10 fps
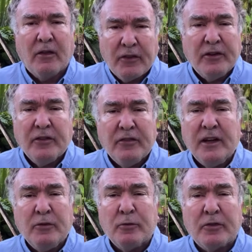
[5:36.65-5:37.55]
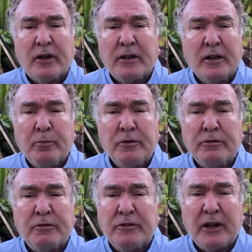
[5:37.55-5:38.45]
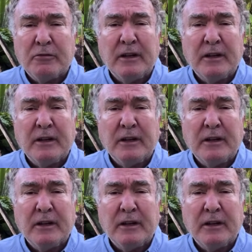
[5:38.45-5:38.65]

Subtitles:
The disease was on an upward trajectory